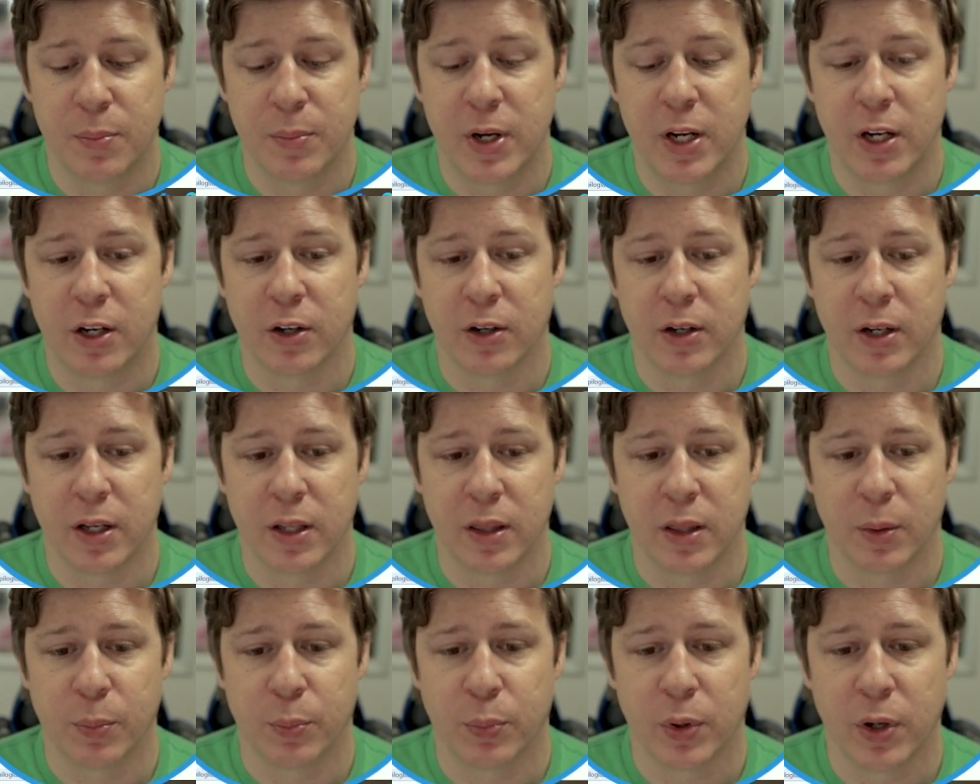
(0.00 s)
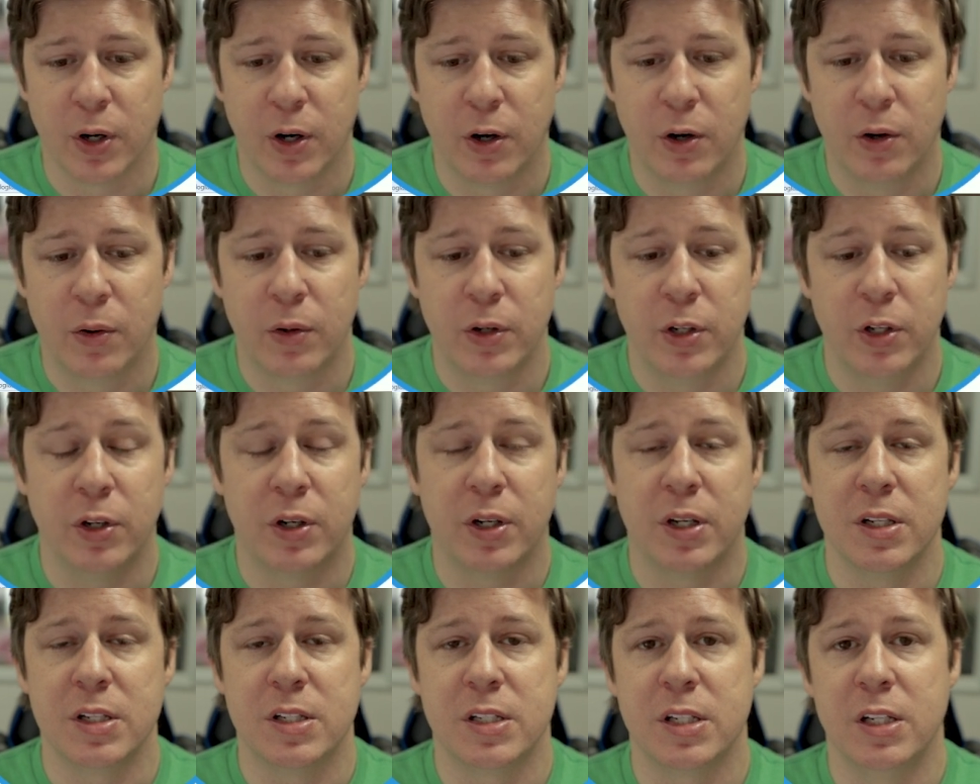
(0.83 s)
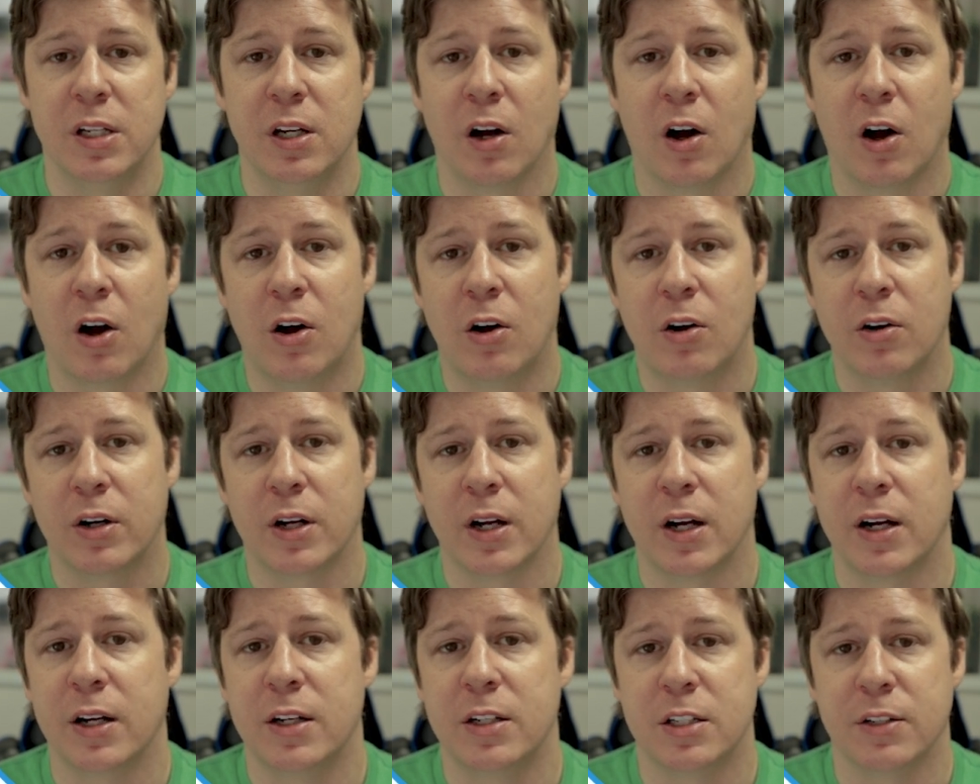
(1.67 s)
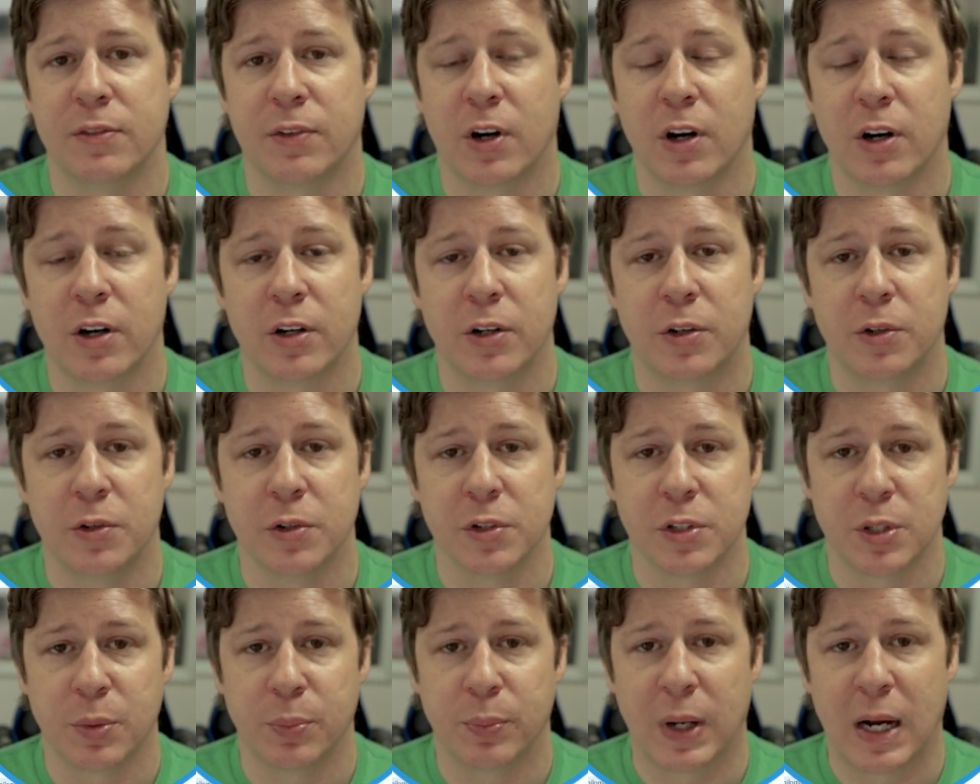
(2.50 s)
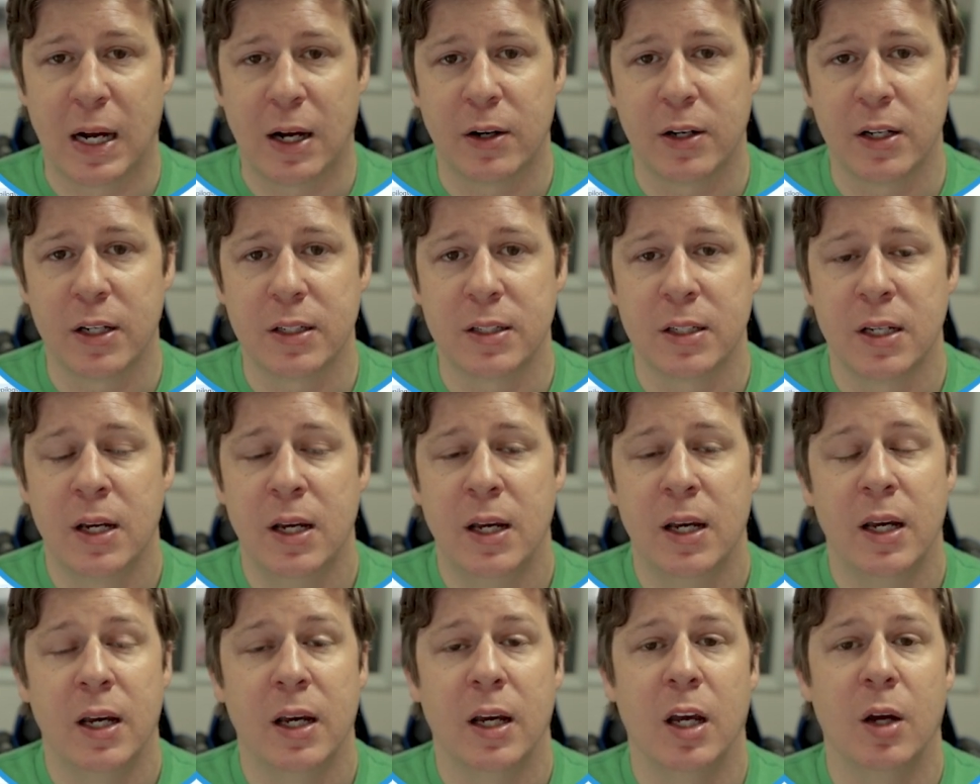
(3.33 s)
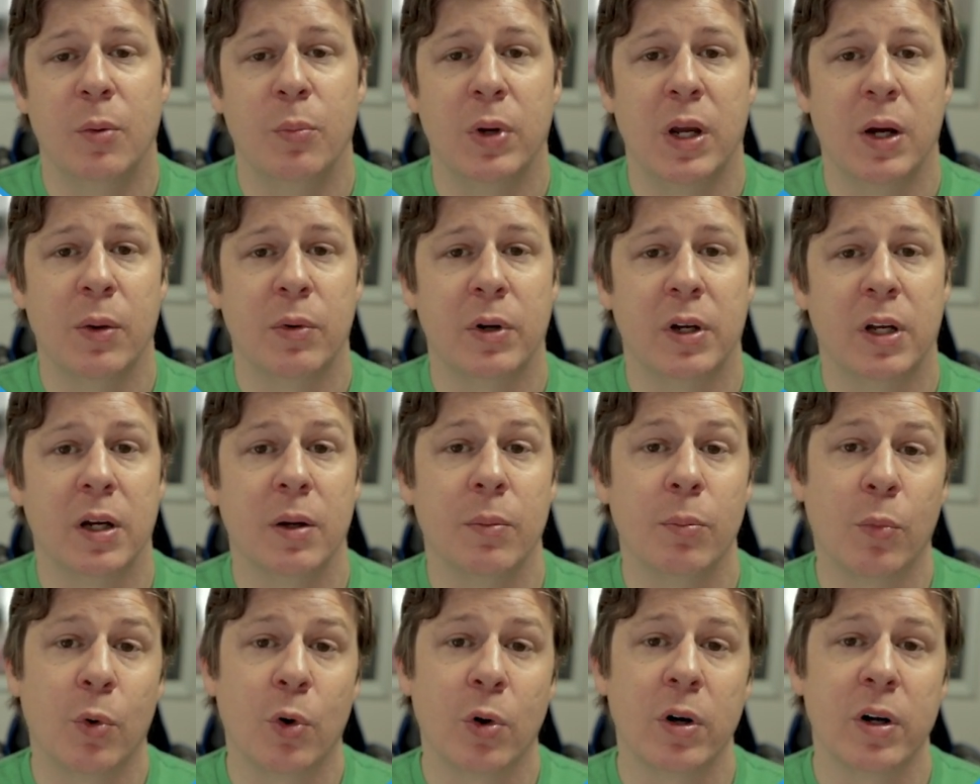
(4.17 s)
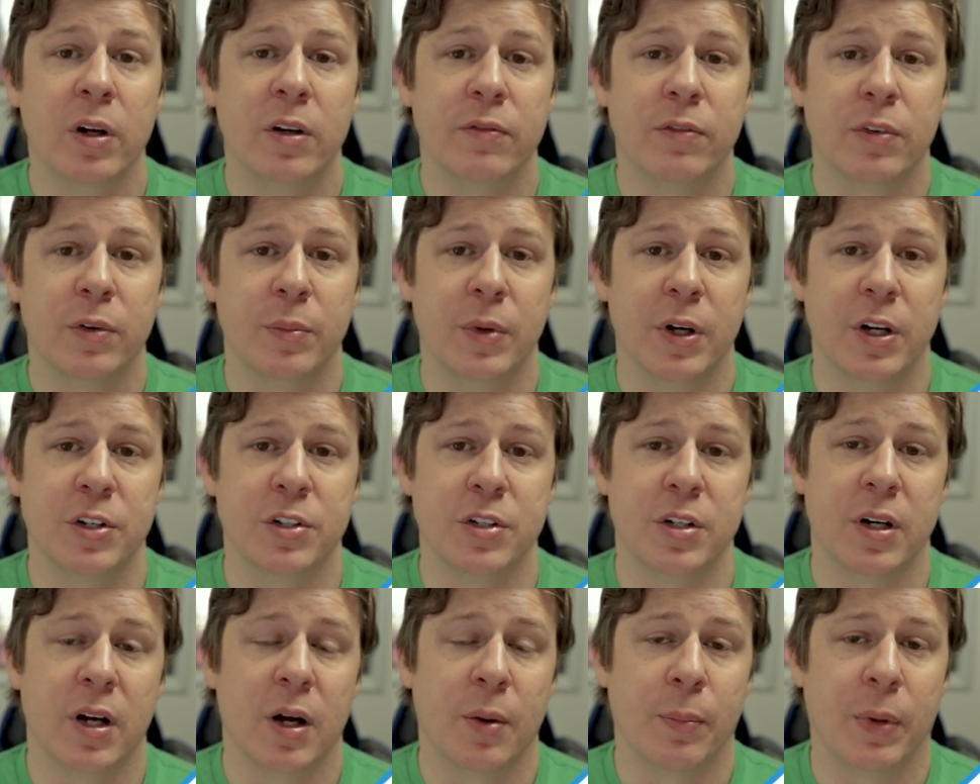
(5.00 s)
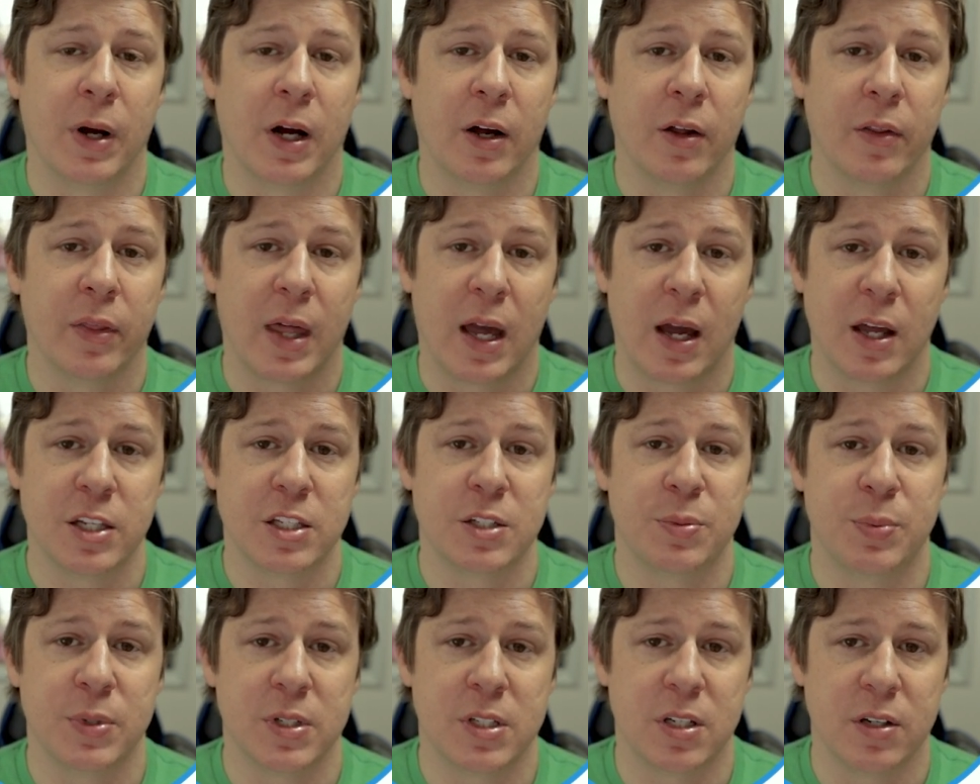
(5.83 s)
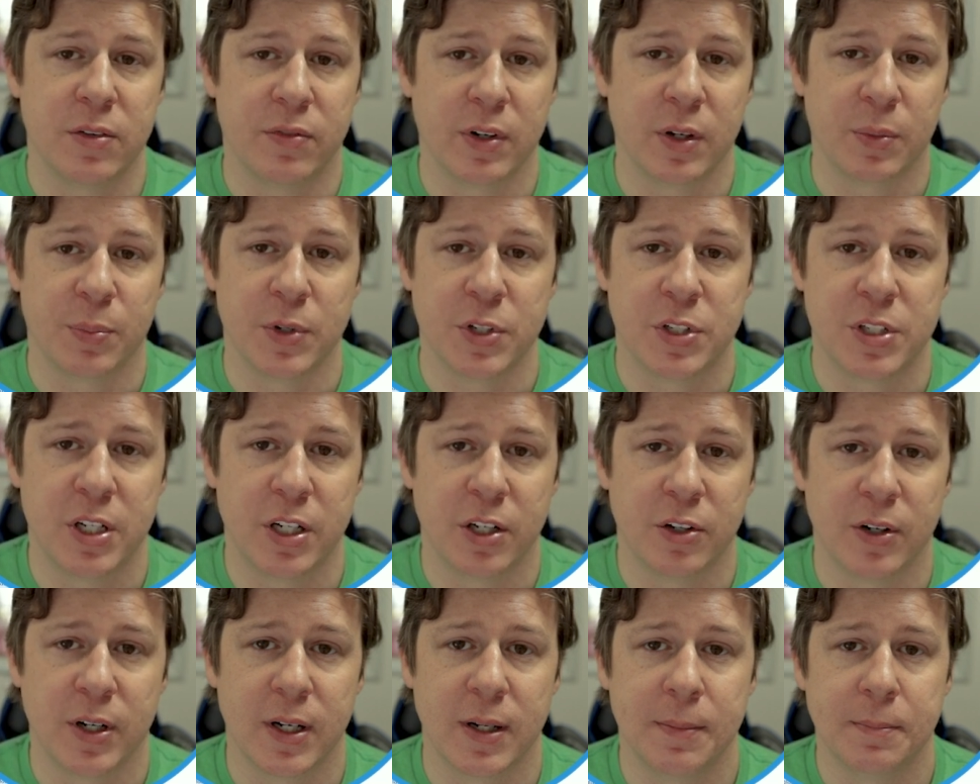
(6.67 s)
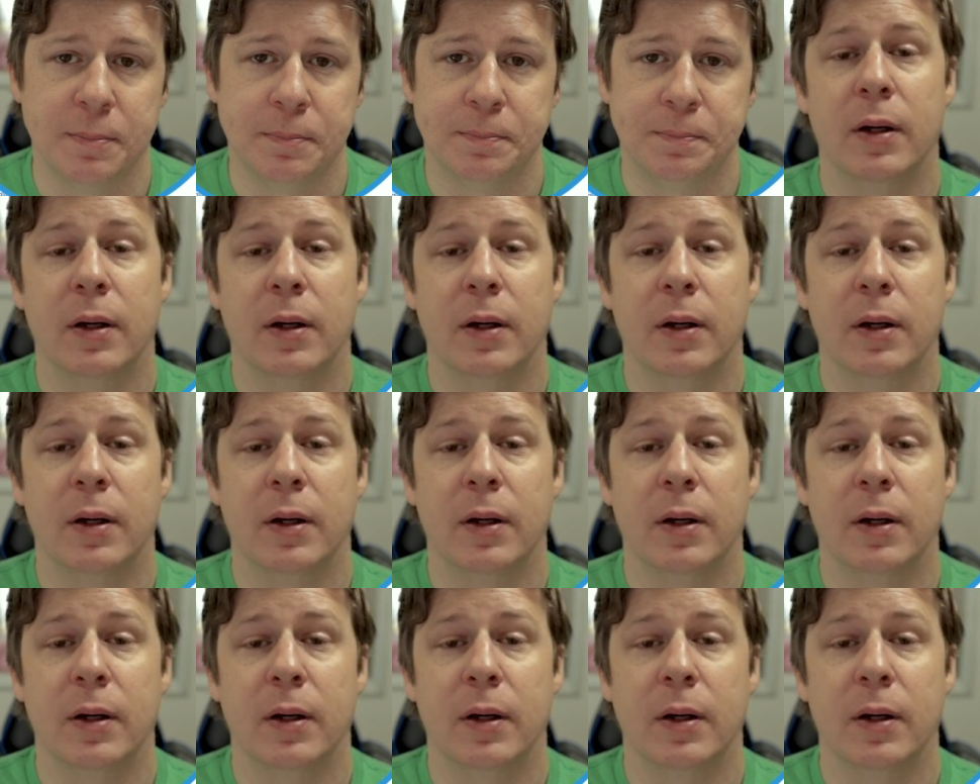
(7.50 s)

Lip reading: Maker, and the Pro, you can see all kinds of articles about it and be able to get more information about that specific machinery.